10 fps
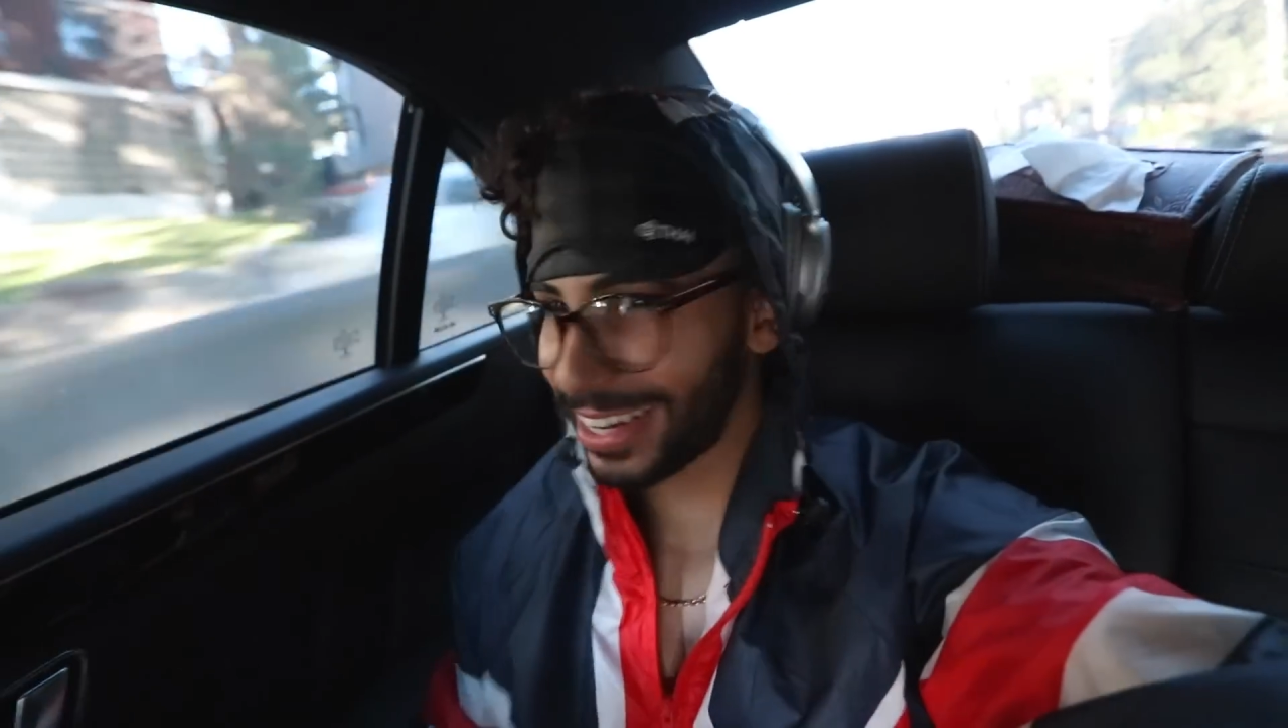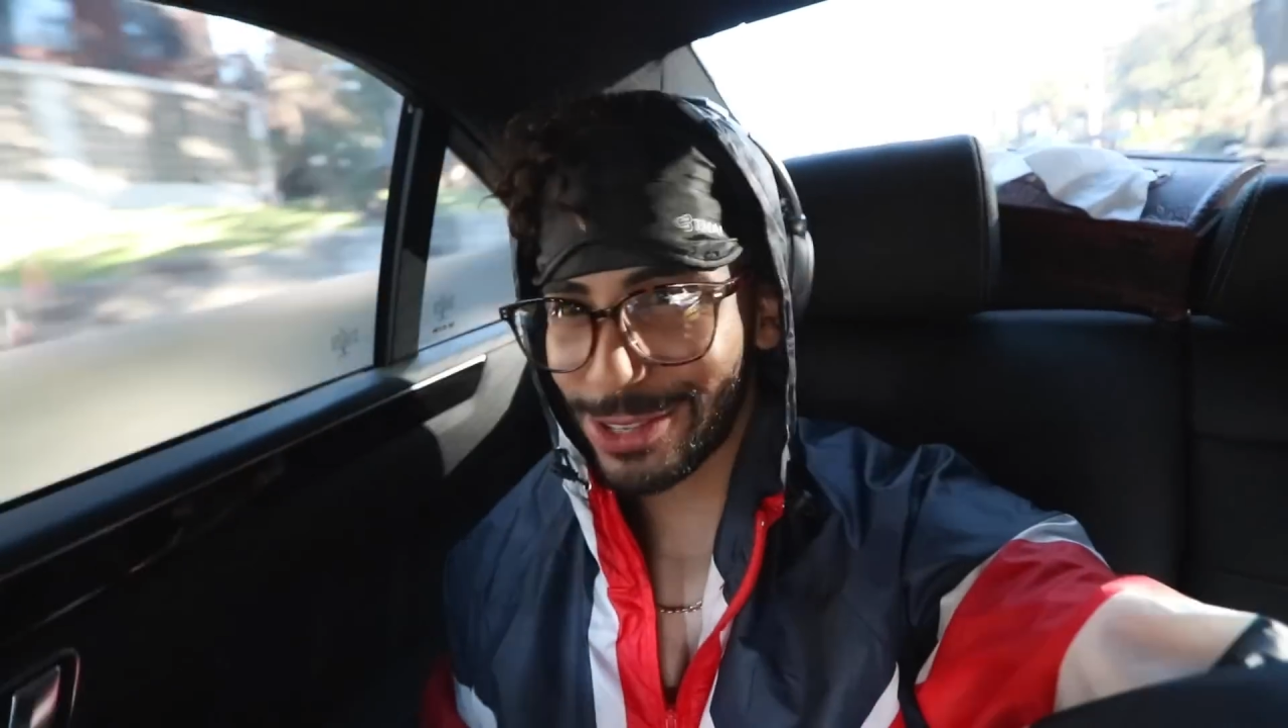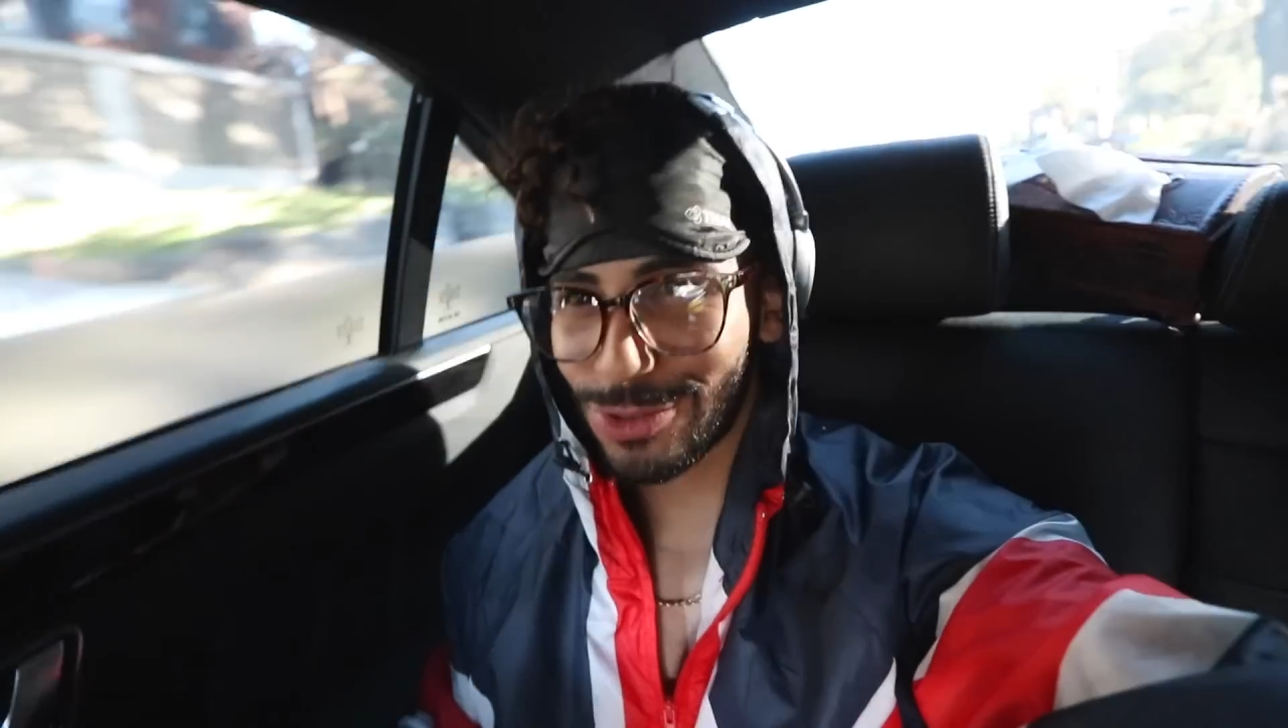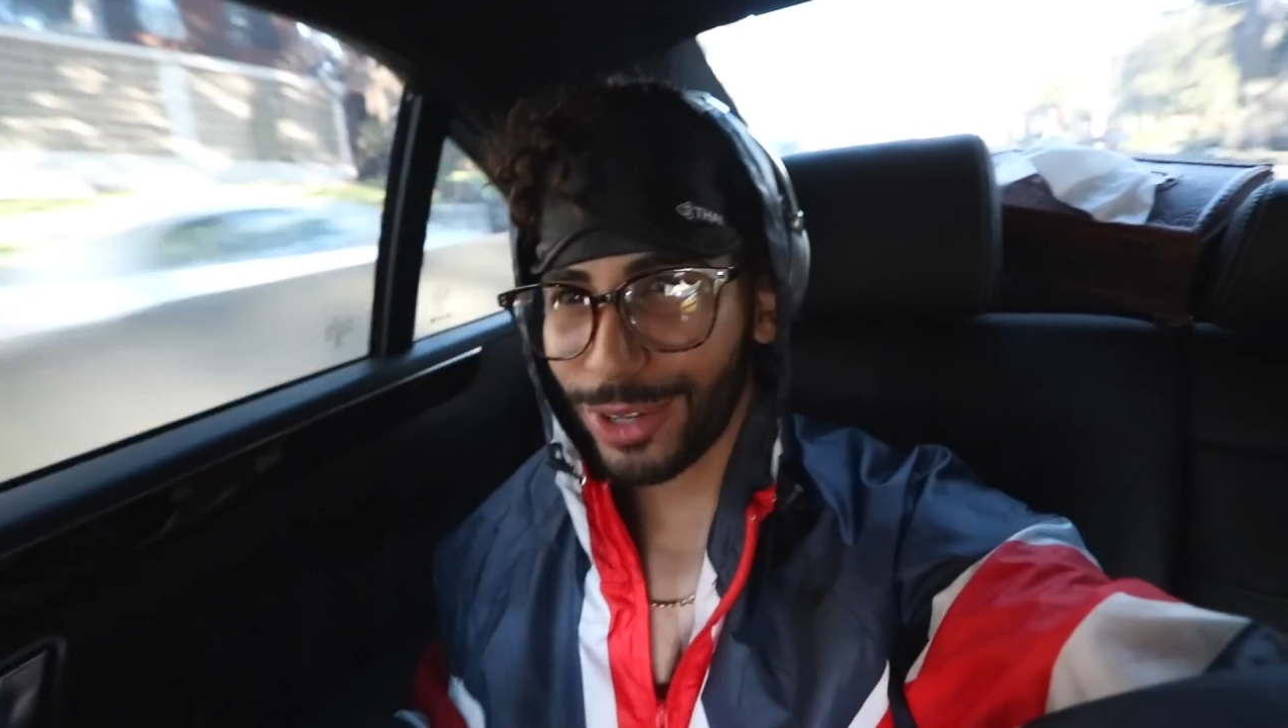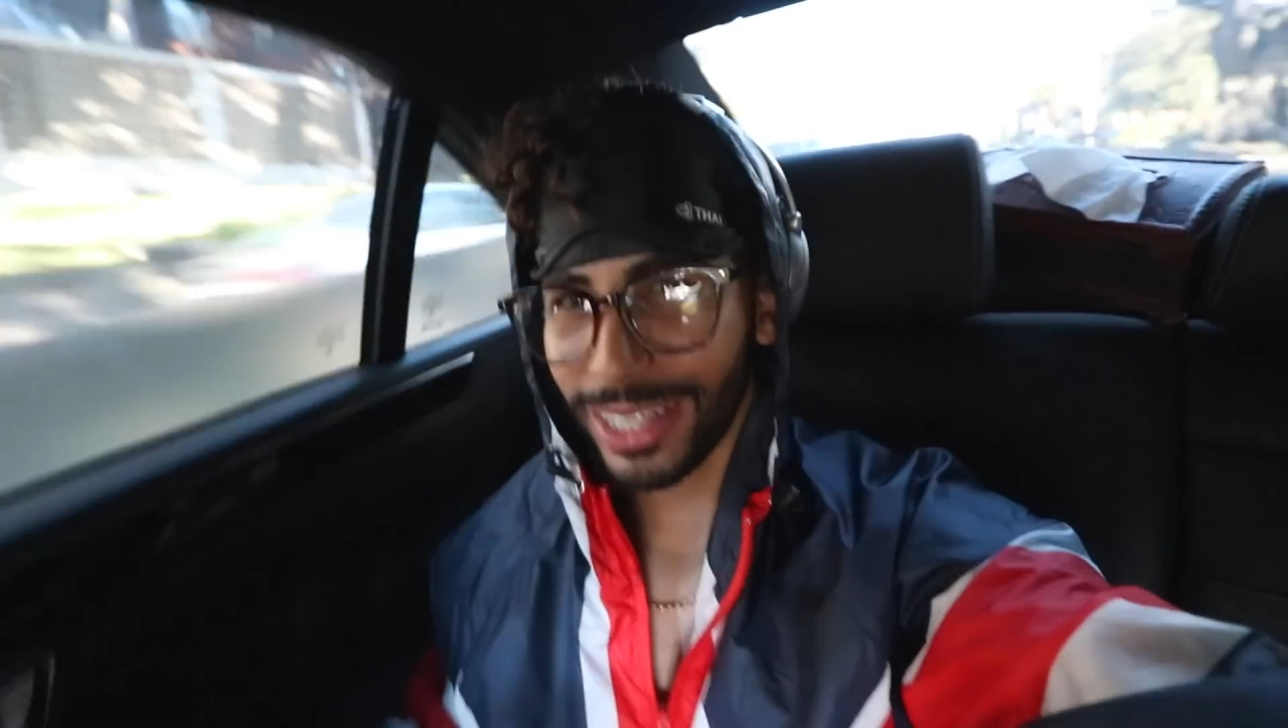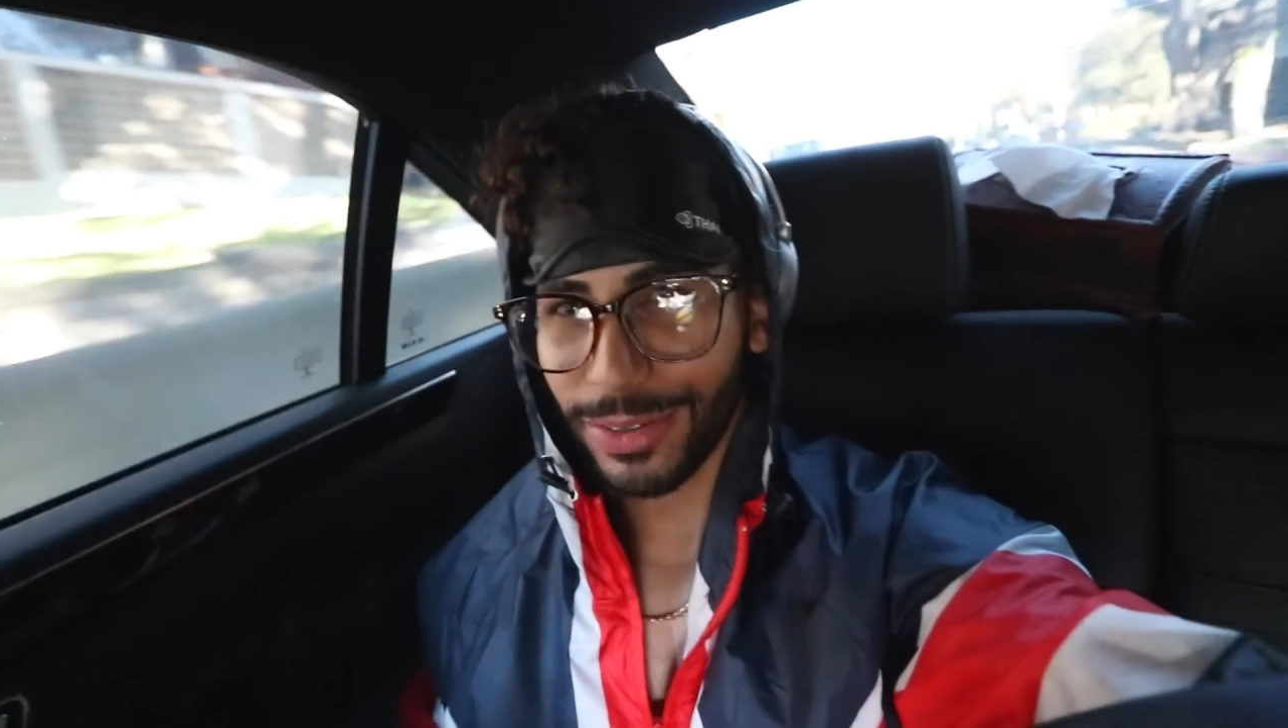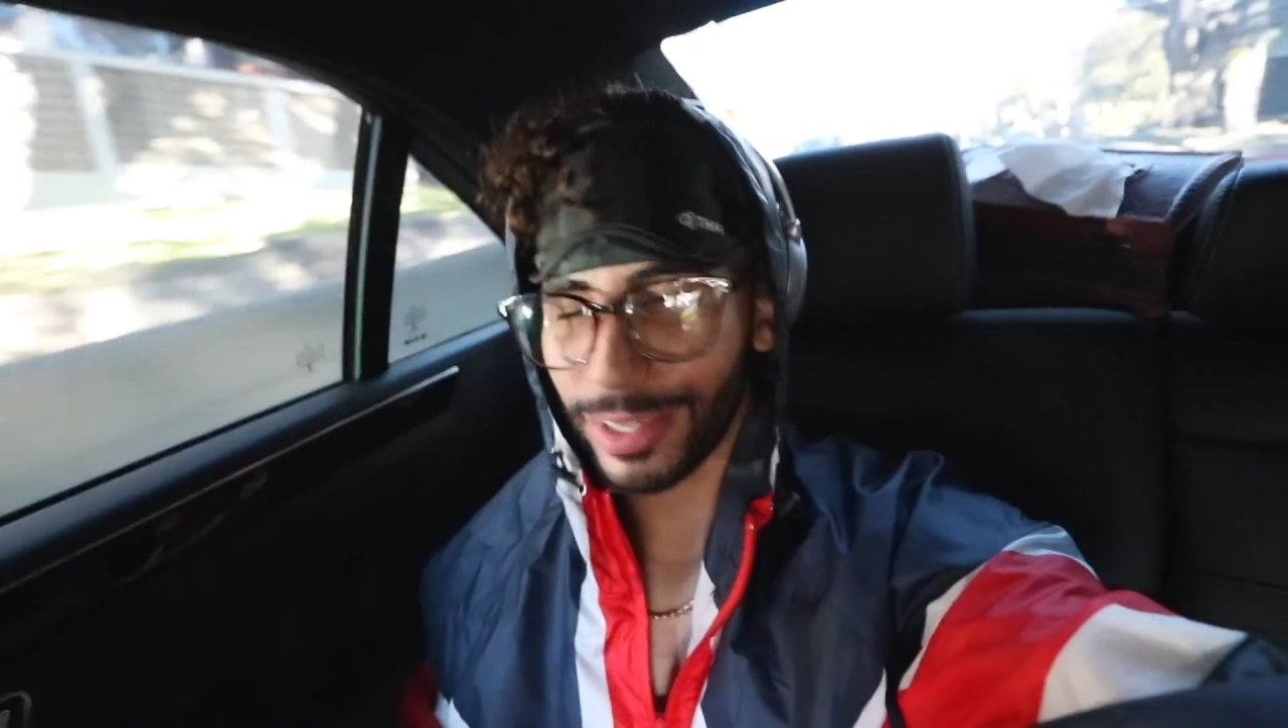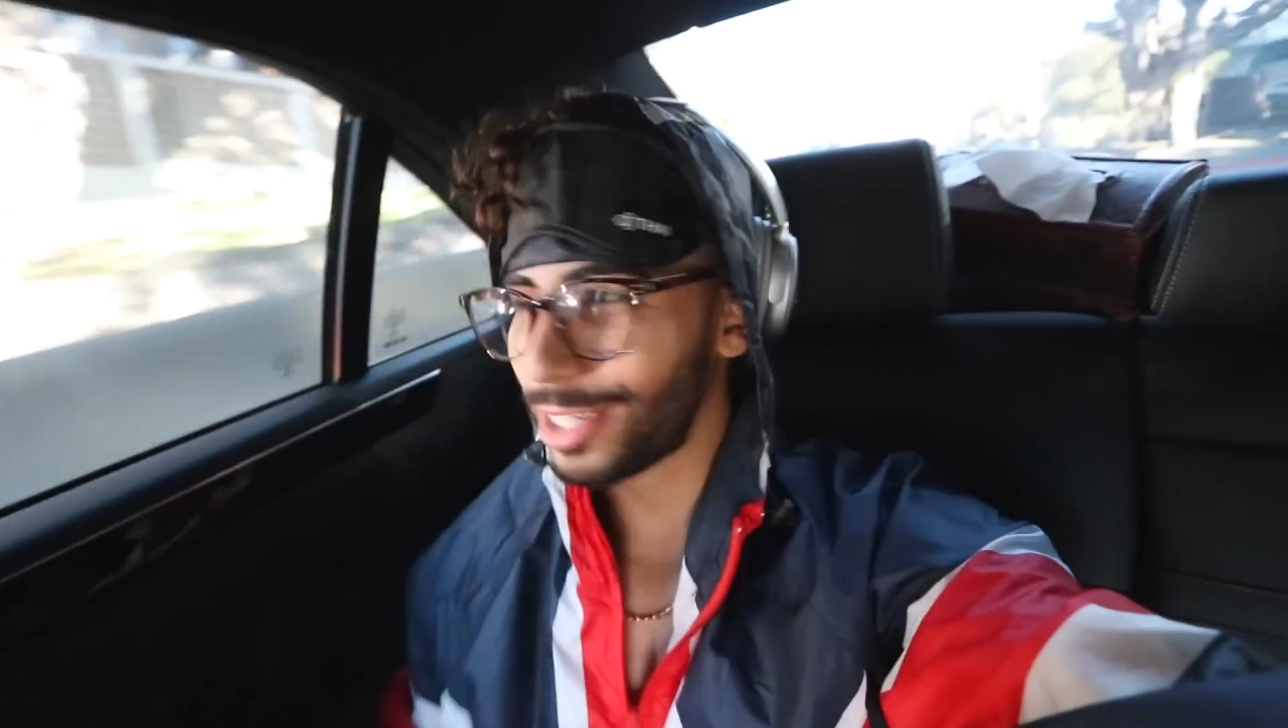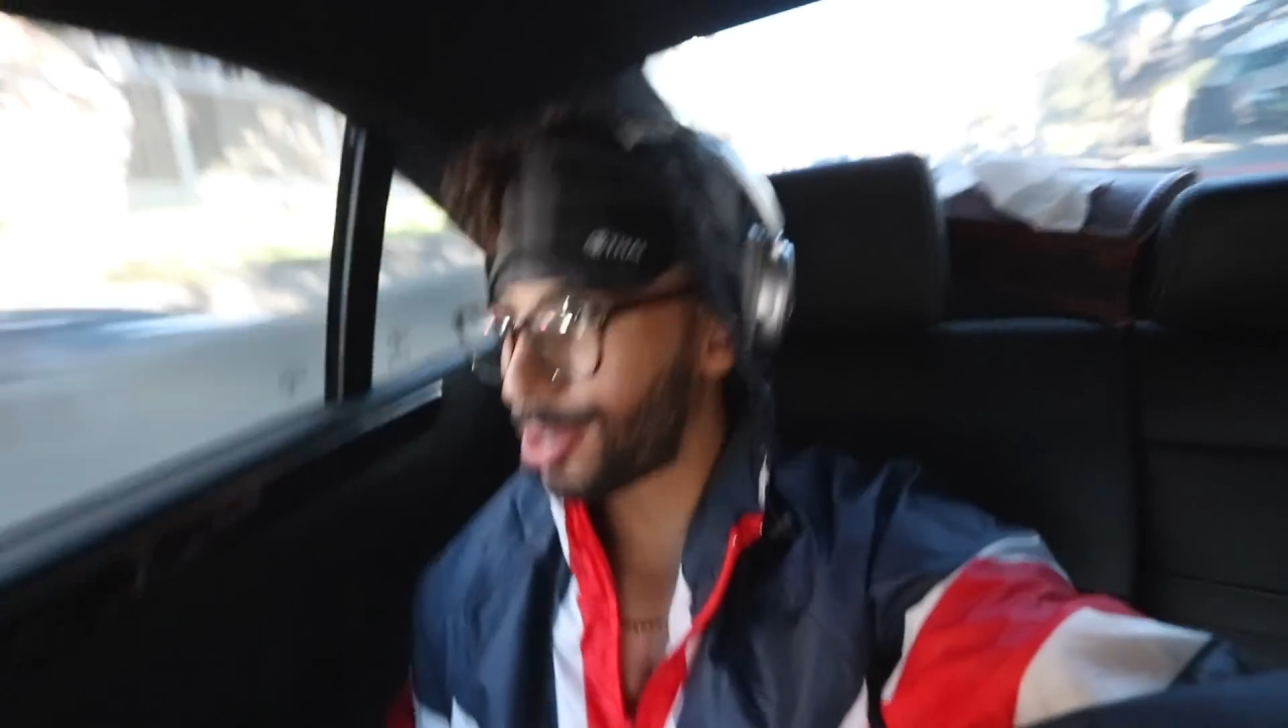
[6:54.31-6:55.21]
It is really